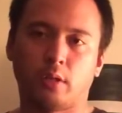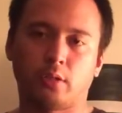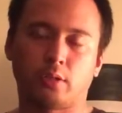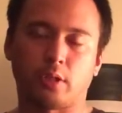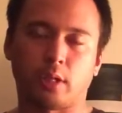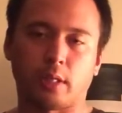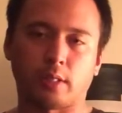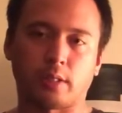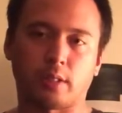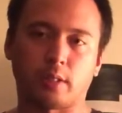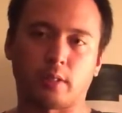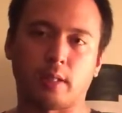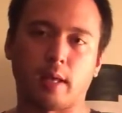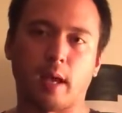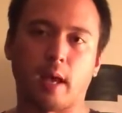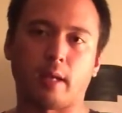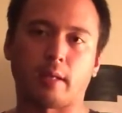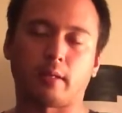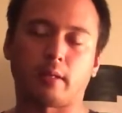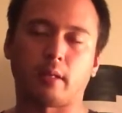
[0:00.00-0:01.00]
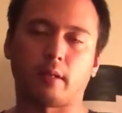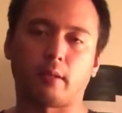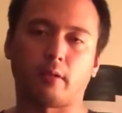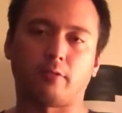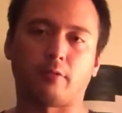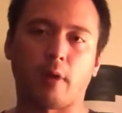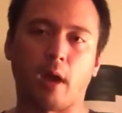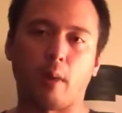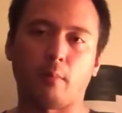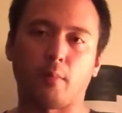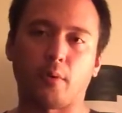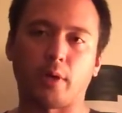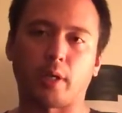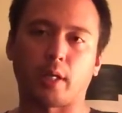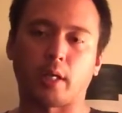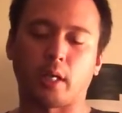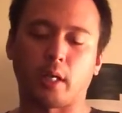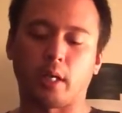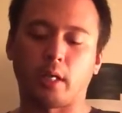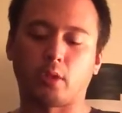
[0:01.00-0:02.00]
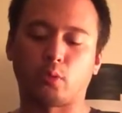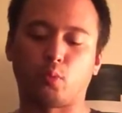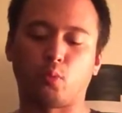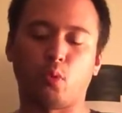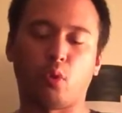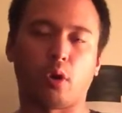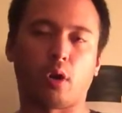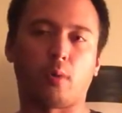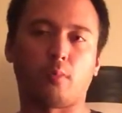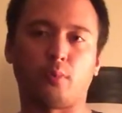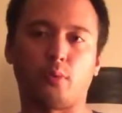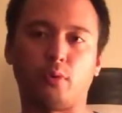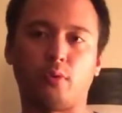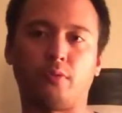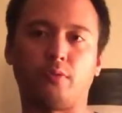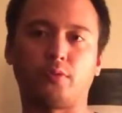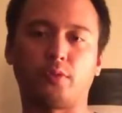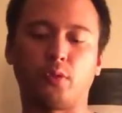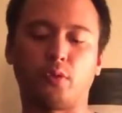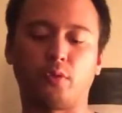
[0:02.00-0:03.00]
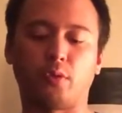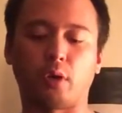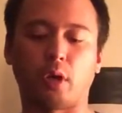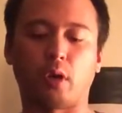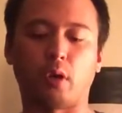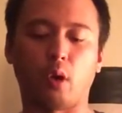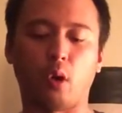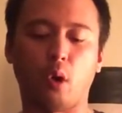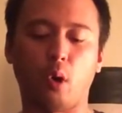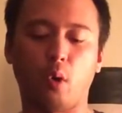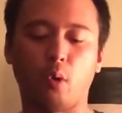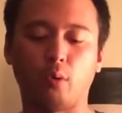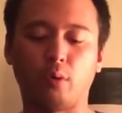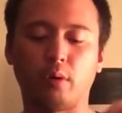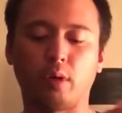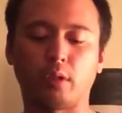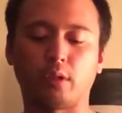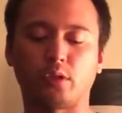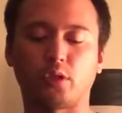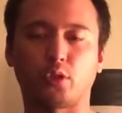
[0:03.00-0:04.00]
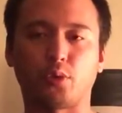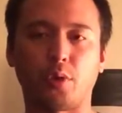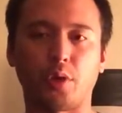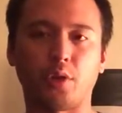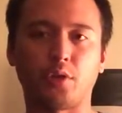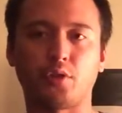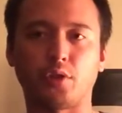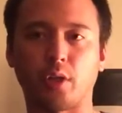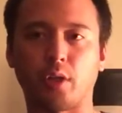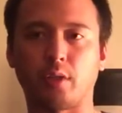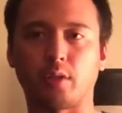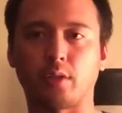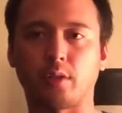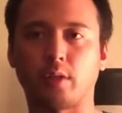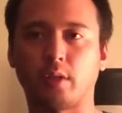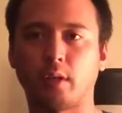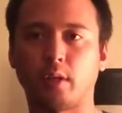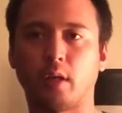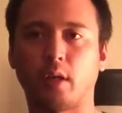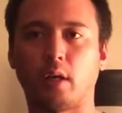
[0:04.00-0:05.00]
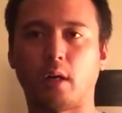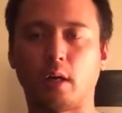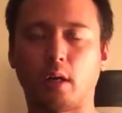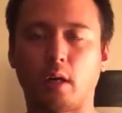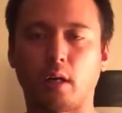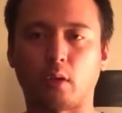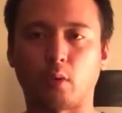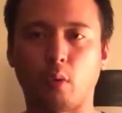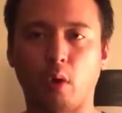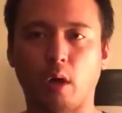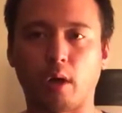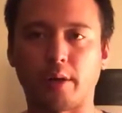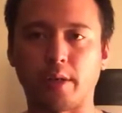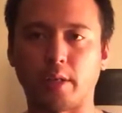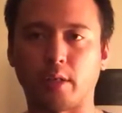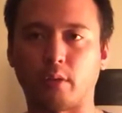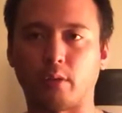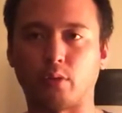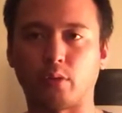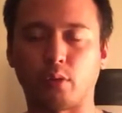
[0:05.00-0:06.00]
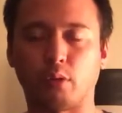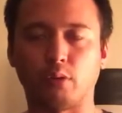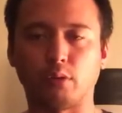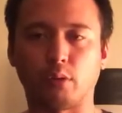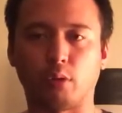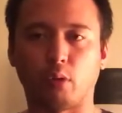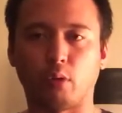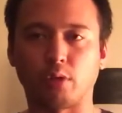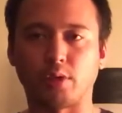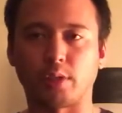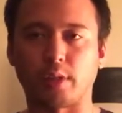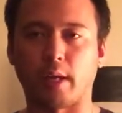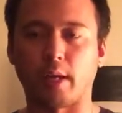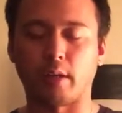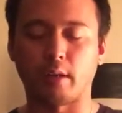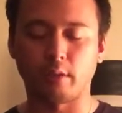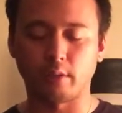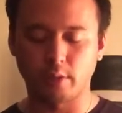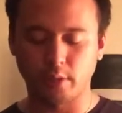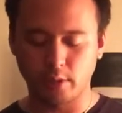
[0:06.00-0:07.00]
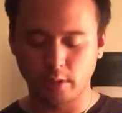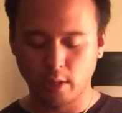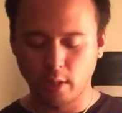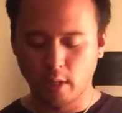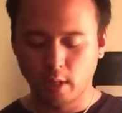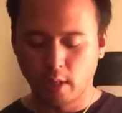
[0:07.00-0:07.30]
just that the fabric is waterproof to their own stringent quality control or standards.